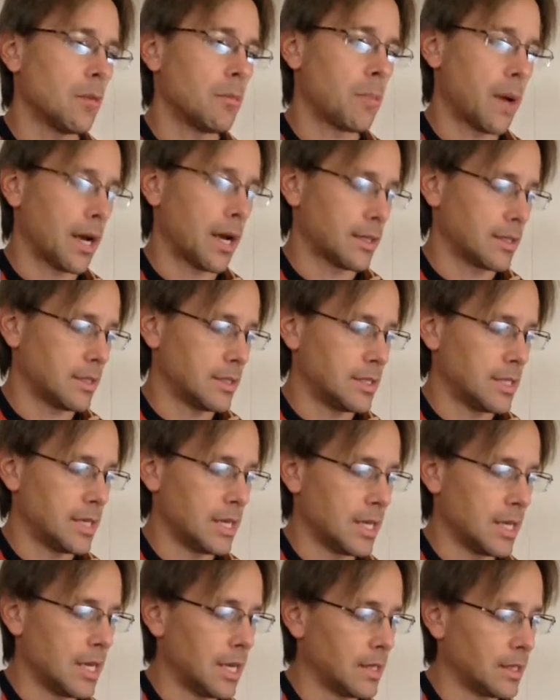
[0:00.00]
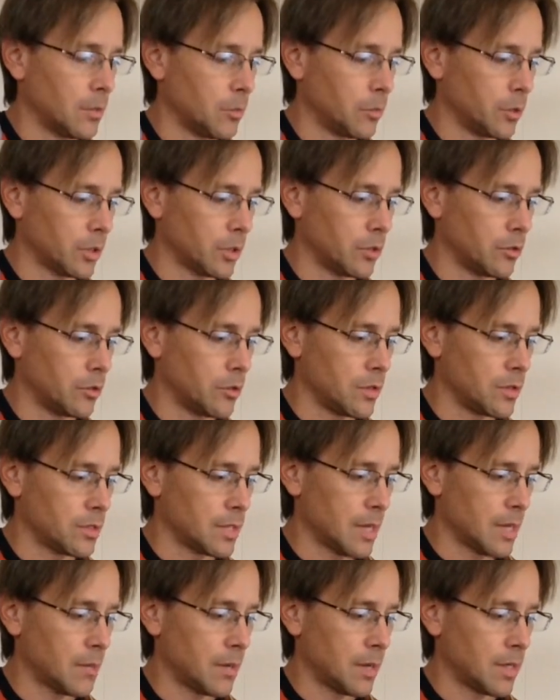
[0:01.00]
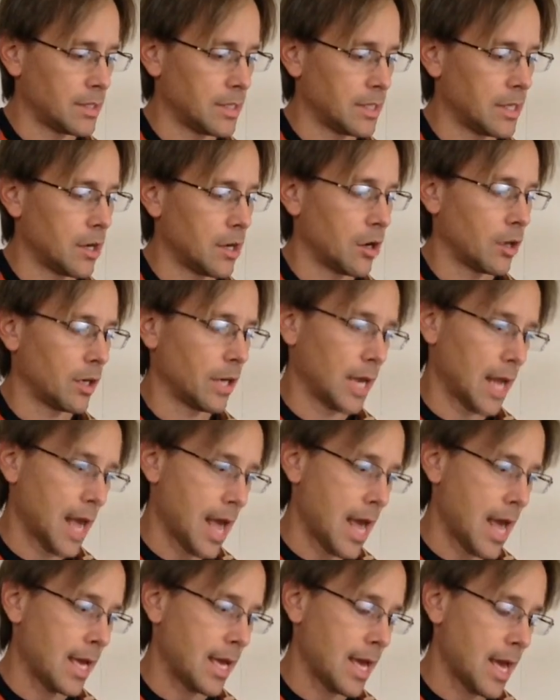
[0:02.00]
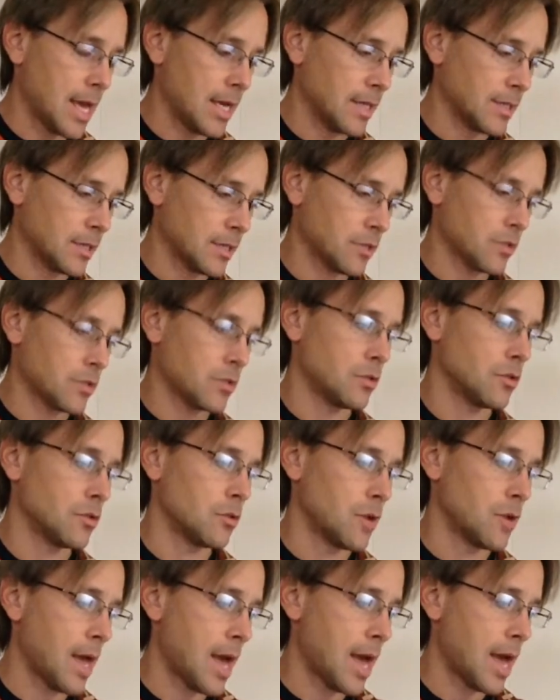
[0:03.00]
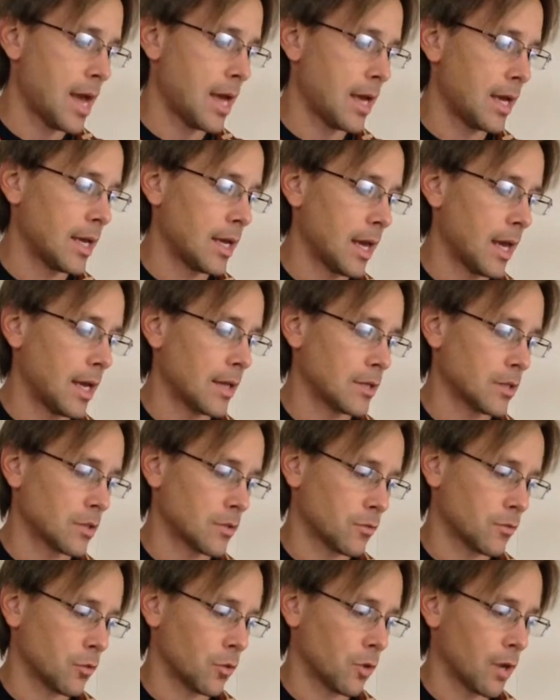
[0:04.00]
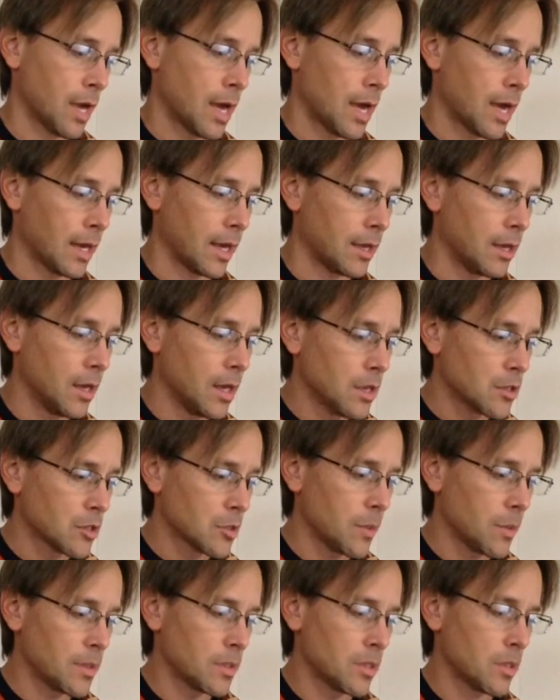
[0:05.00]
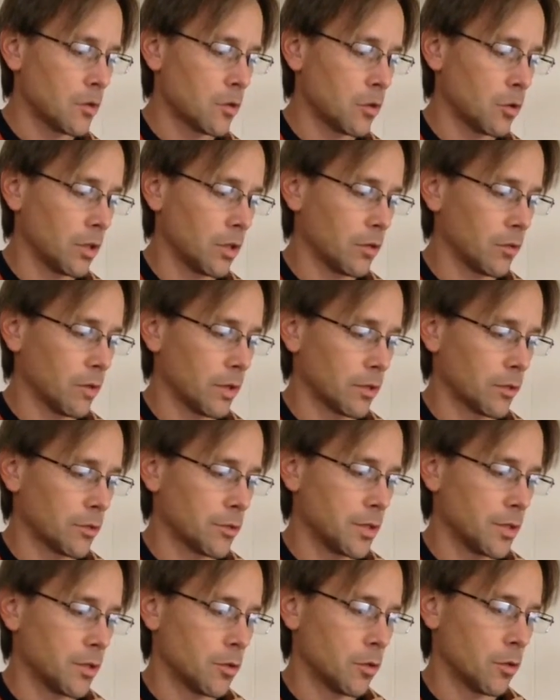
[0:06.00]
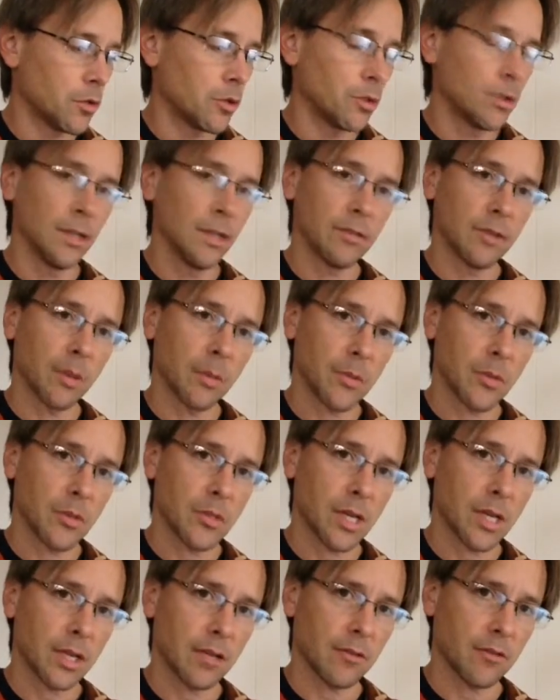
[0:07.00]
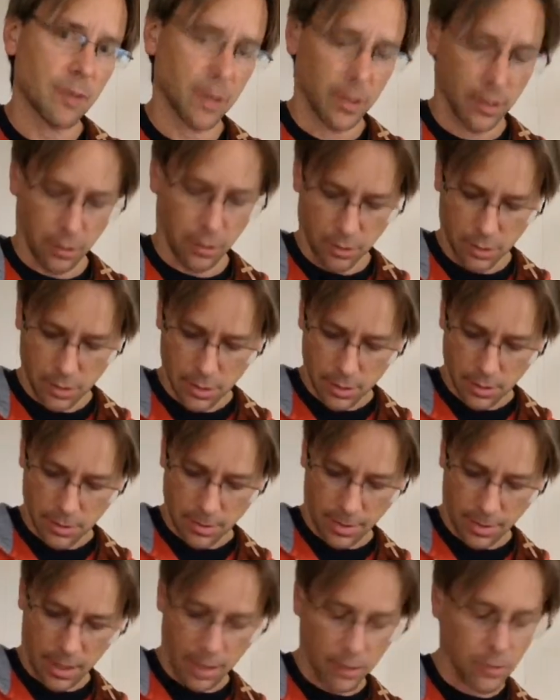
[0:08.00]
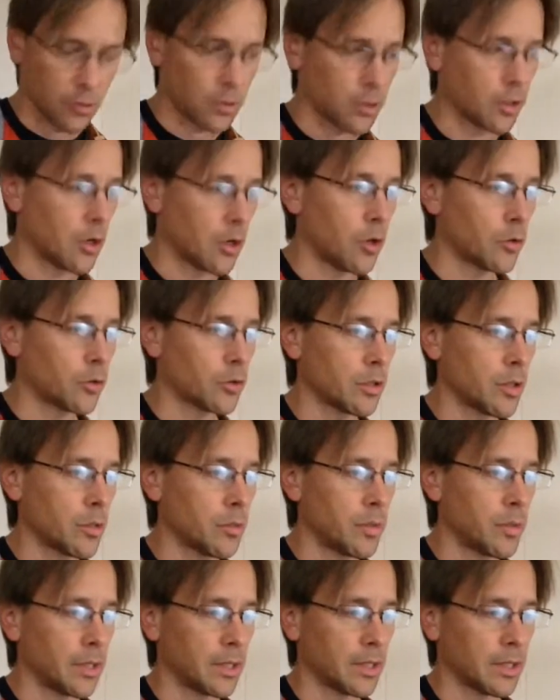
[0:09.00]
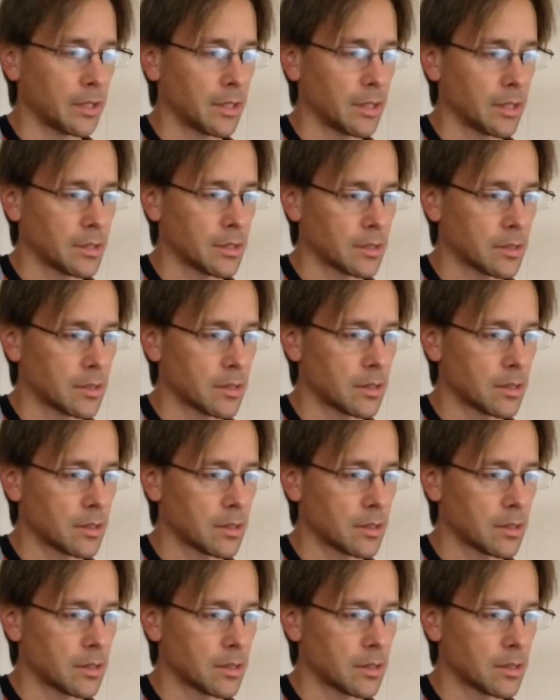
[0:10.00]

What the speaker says: back to D, and then we're going to do the same idea on an A sus2, A sus4, A. So basically you're holding a regular D chord, you lift up your second finger, and you're going to alternate pick like this.